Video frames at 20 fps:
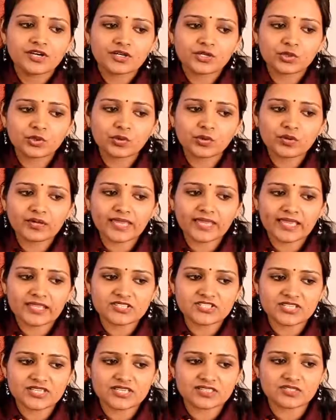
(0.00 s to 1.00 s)
2
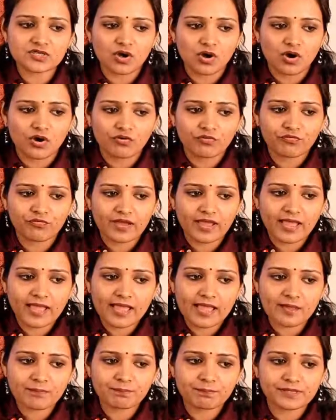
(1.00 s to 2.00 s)
kgs of
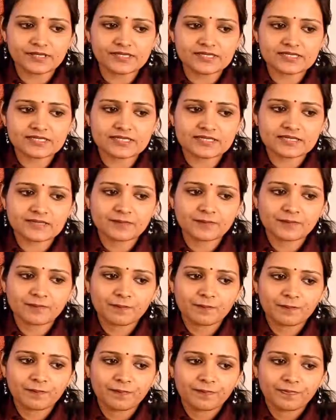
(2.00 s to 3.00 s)
apples
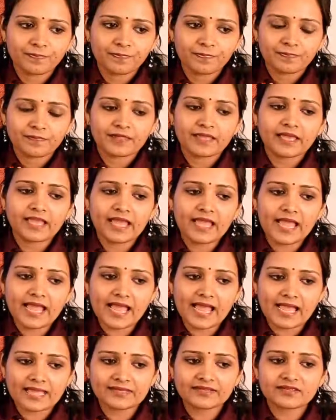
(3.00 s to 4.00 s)

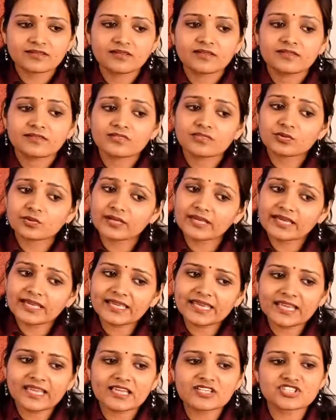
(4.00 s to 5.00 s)
and 3
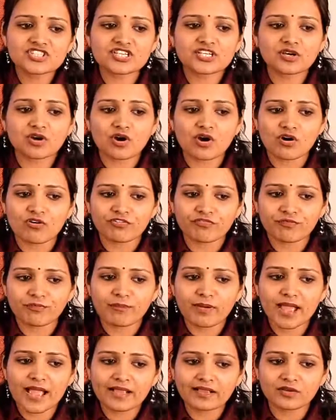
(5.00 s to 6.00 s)
kg of
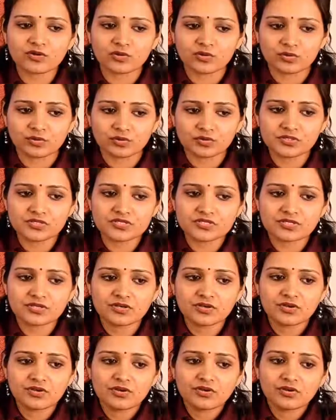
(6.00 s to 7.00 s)
mangoes
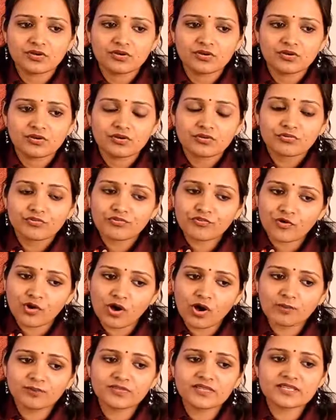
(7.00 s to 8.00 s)

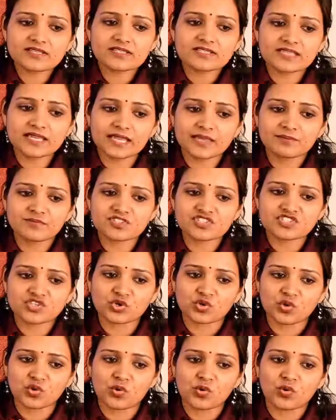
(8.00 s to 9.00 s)
from the same
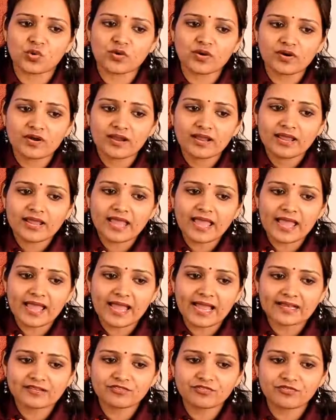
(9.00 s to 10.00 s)
store
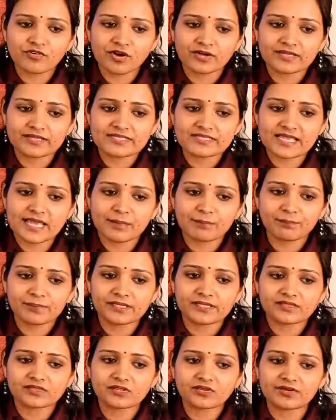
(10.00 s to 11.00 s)
at, for
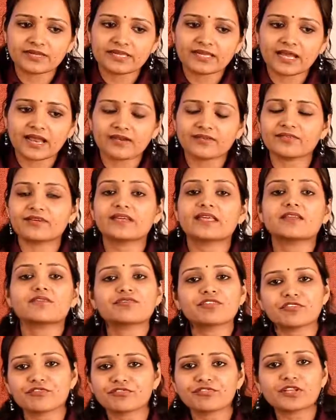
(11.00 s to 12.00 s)
example,
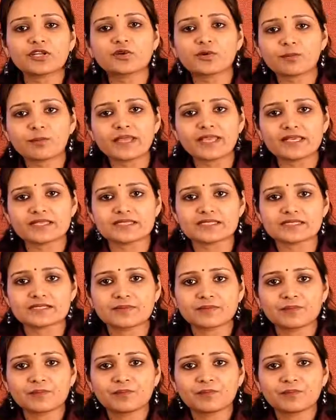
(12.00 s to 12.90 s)
350 rupees.